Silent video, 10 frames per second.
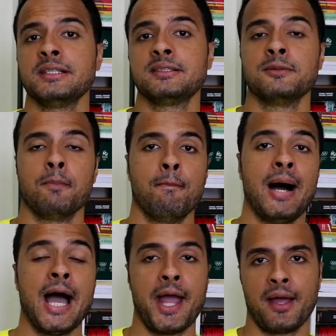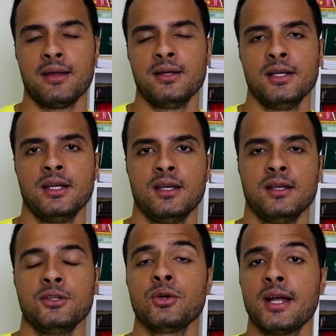is mae.
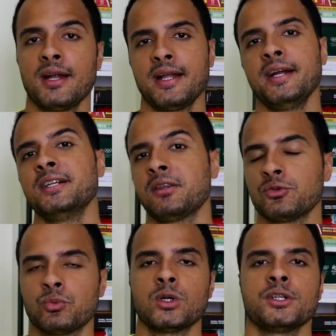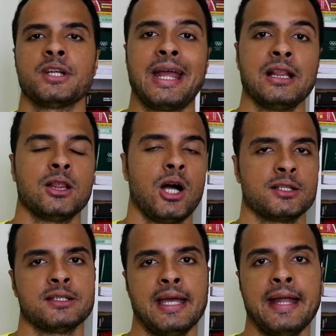You're gonna hear this word a
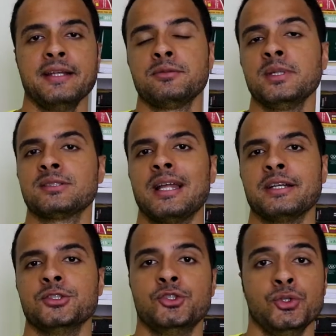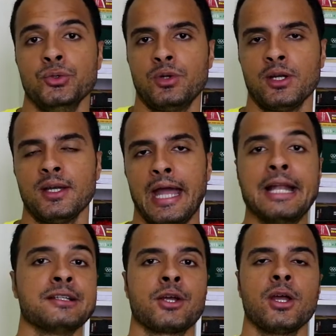lot and it means like dude. And
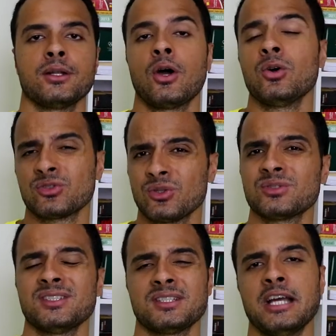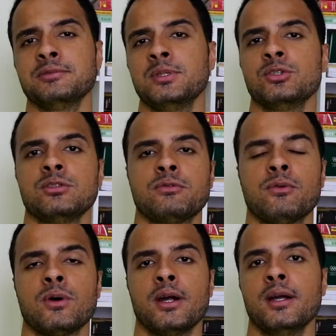it can also sometimes be used
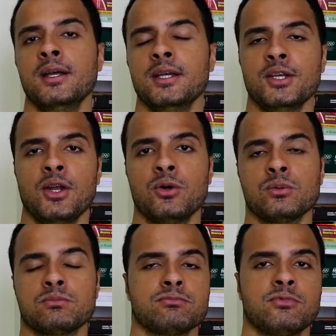for, you know,